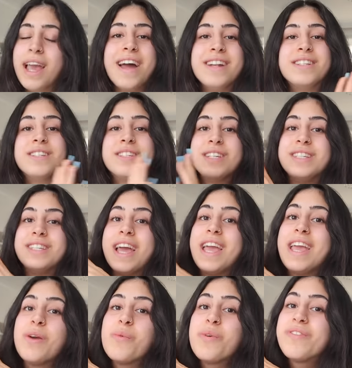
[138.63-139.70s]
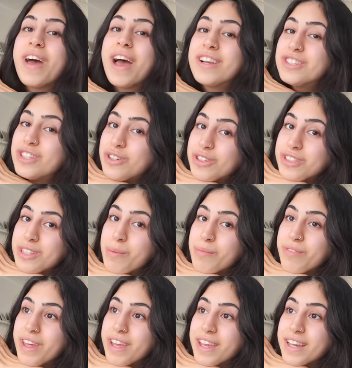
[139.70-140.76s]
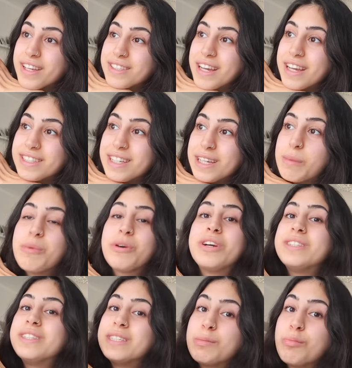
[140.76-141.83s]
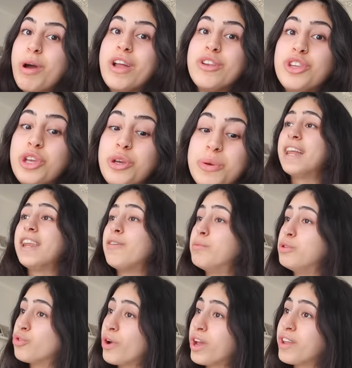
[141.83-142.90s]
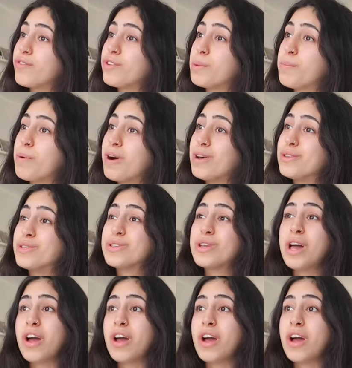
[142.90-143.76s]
And today we've actually got something exciting because it's brand new and I've been trying it for the past